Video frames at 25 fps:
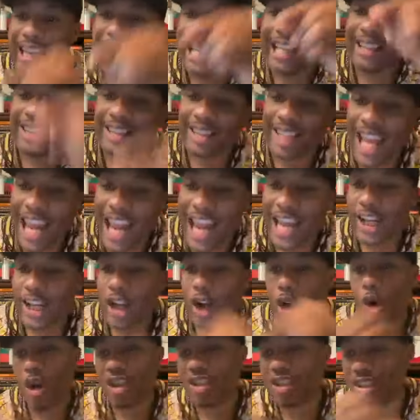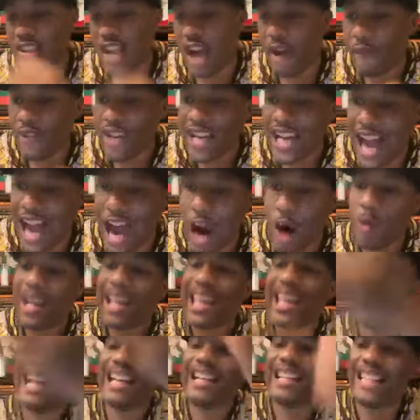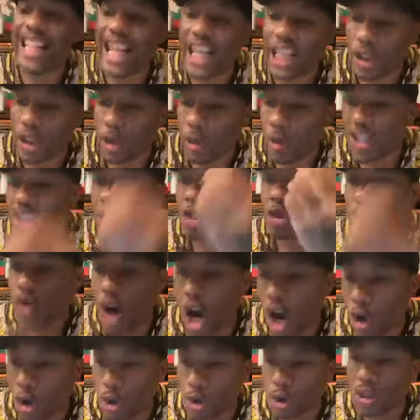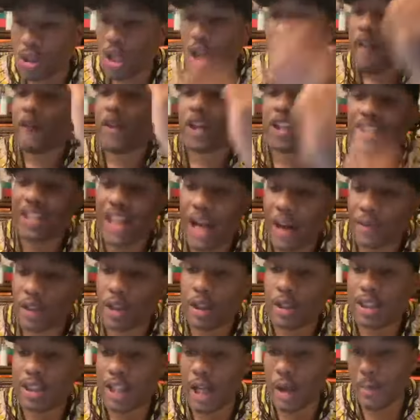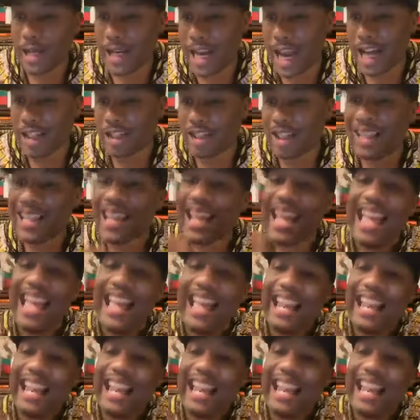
intent on snuffing out indigenous struggles for self-determination,